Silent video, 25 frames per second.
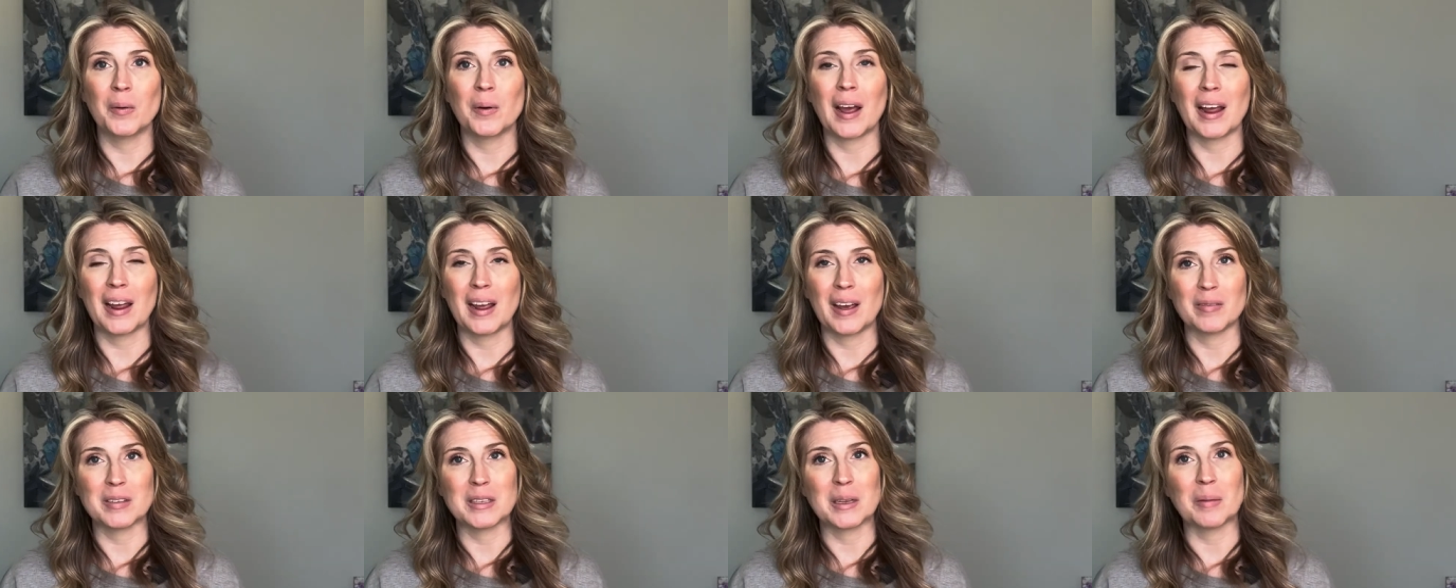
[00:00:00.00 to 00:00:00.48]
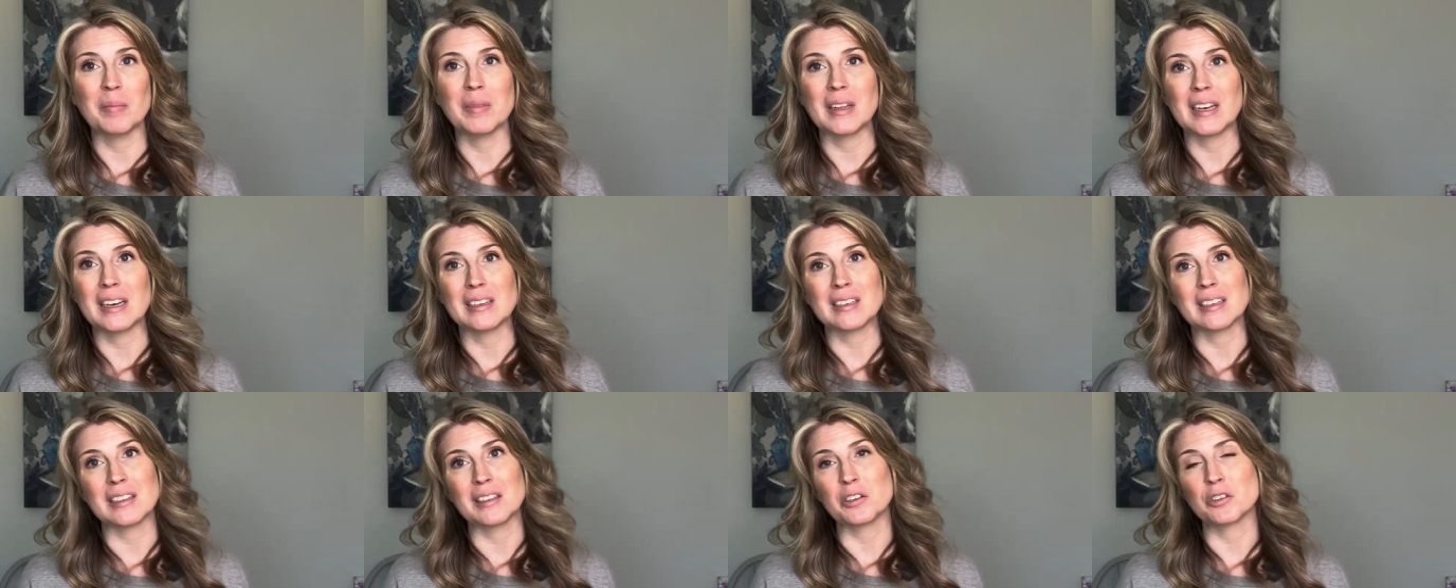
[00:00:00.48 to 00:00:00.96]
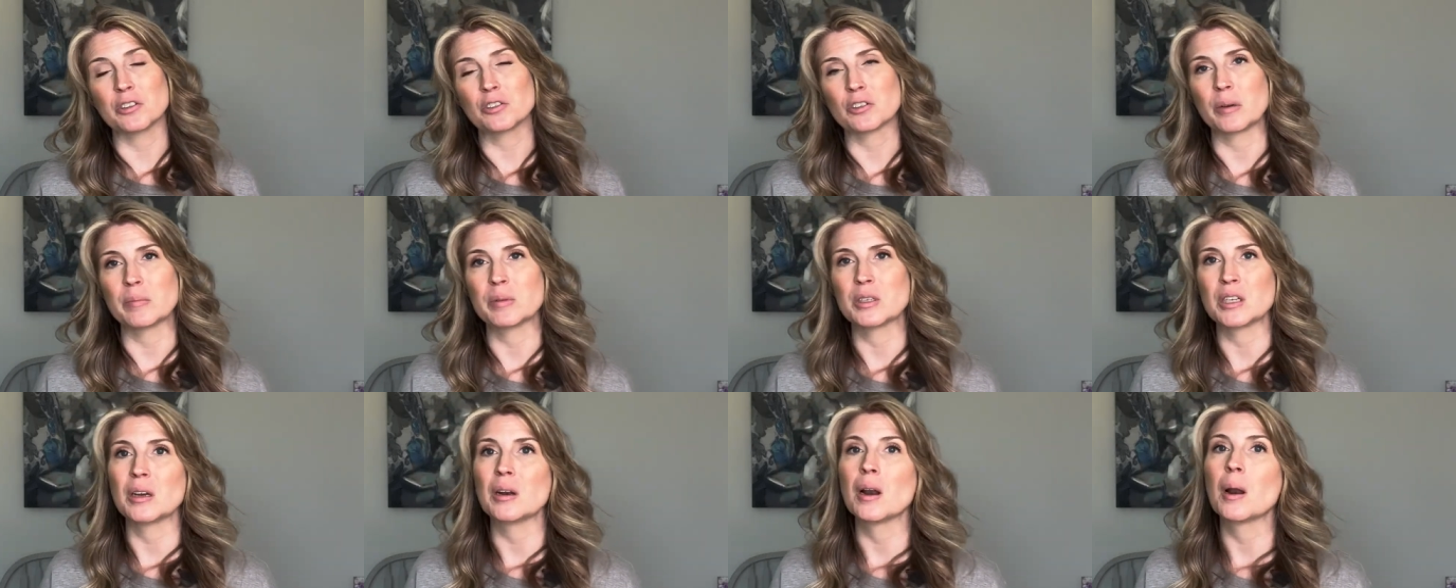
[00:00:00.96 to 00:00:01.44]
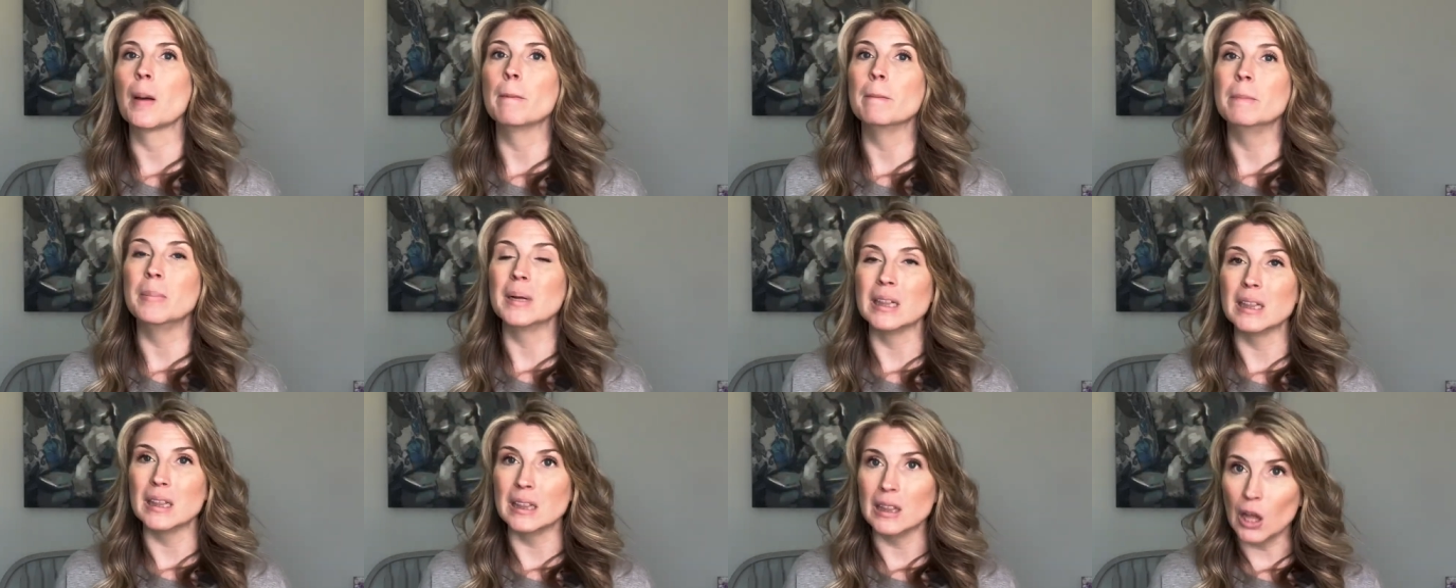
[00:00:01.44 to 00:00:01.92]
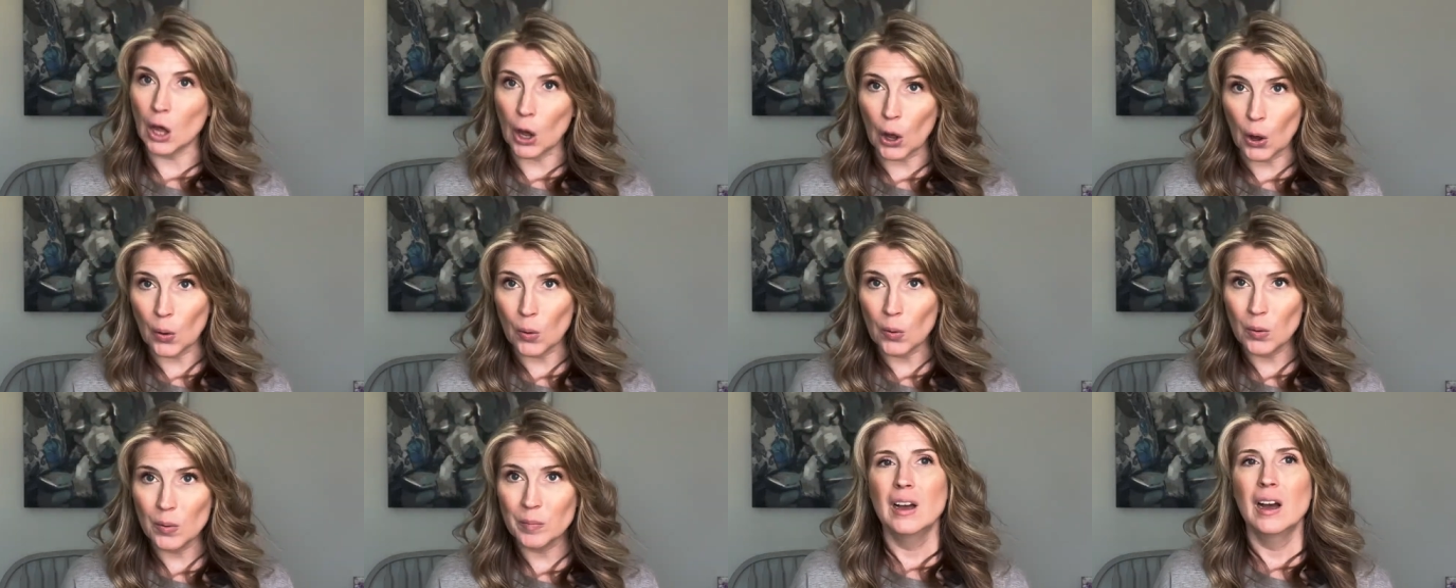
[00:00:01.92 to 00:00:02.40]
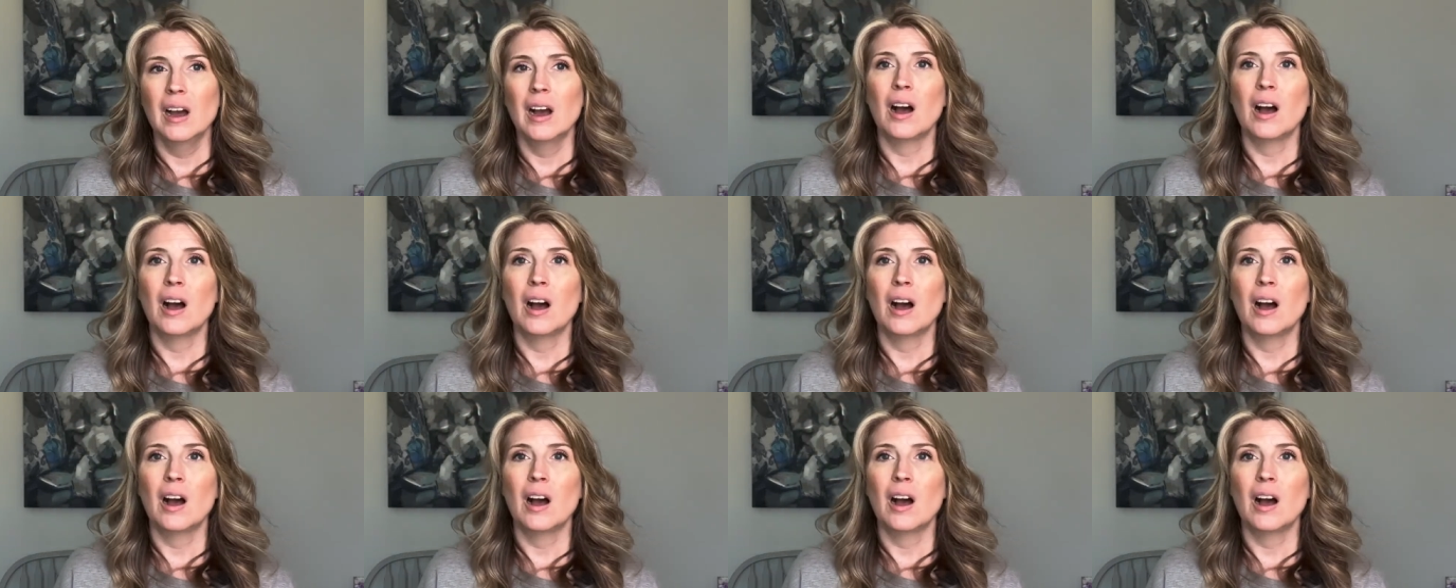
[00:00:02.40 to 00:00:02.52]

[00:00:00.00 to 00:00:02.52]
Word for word: I have some linked in the description below.